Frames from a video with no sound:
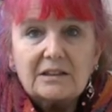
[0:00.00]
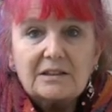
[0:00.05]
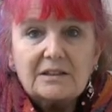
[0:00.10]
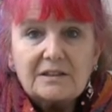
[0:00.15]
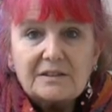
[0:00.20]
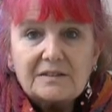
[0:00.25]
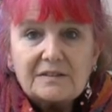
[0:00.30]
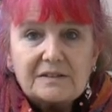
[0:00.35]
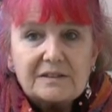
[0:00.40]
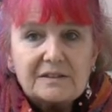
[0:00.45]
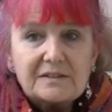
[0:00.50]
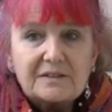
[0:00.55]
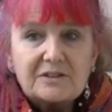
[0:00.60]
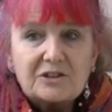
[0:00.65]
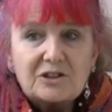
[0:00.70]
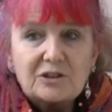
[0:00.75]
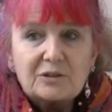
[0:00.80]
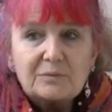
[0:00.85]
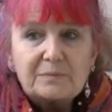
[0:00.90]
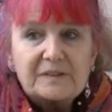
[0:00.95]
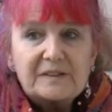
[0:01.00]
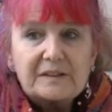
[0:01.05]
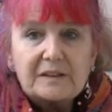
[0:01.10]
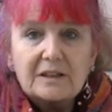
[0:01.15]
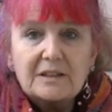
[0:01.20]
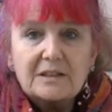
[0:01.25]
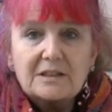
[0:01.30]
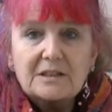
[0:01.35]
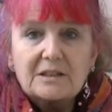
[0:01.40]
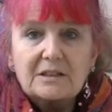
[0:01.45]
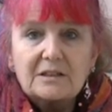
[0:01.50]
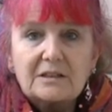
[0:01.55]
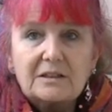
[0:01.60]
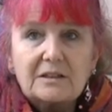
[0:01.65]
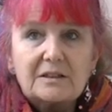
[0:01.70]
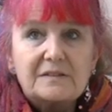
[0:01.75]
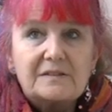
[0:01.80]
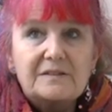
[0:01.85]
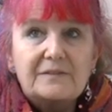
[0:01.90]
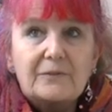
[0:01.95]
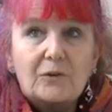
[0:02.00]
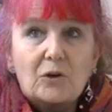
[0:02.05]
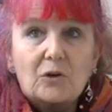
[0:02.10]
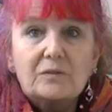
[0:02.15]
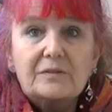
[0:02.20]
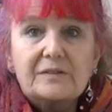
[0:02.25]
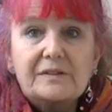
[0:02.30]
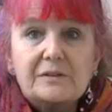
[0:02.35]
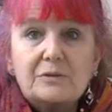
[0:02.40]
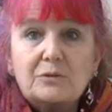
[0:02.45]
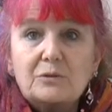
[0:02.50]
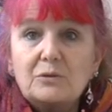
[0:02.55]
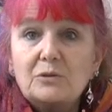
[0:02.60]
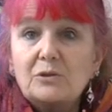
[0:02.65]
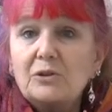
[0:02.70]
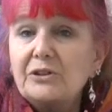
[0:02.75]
easiest tube station is Vauxhall,